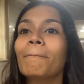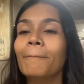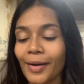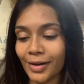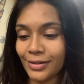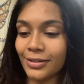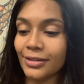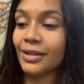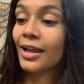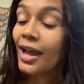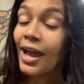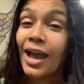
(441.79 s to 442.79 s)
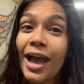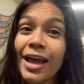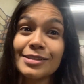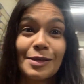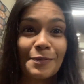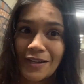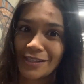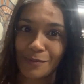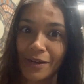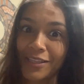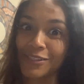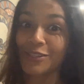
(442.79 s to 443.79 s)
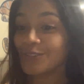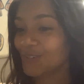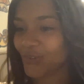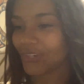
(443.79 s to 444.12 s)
but surprise surprise, no